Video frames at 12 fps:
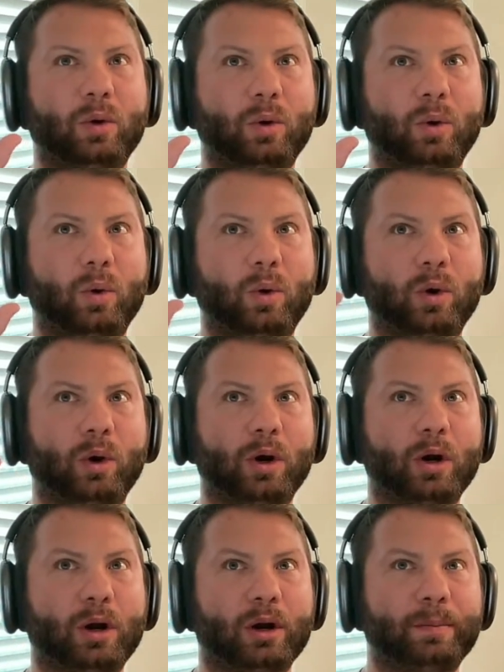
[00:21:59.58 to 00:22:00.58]

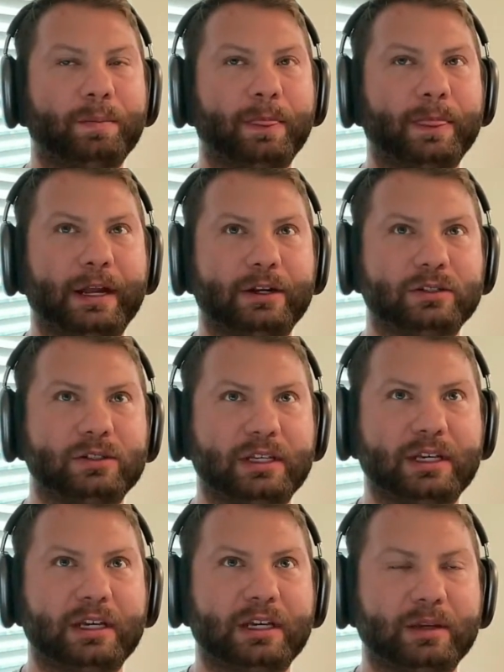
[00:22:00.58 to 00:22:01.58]
Or there's
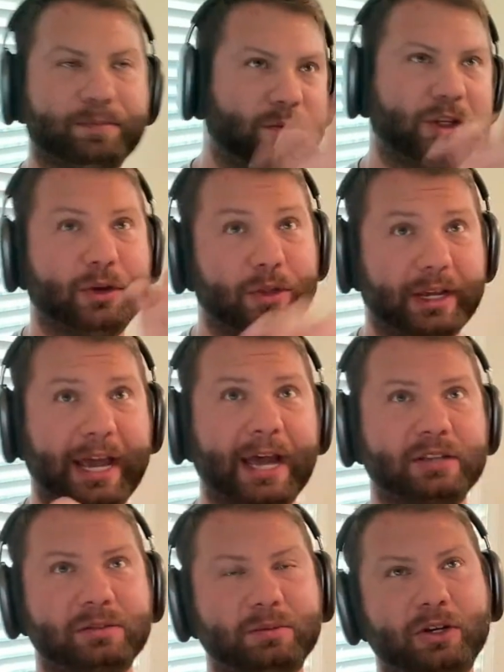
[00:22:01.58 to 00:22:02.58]
the
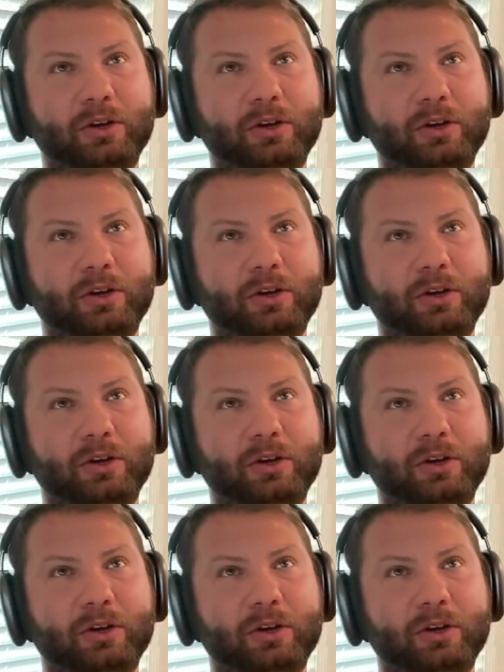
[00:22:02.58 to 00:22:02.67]
chasm, the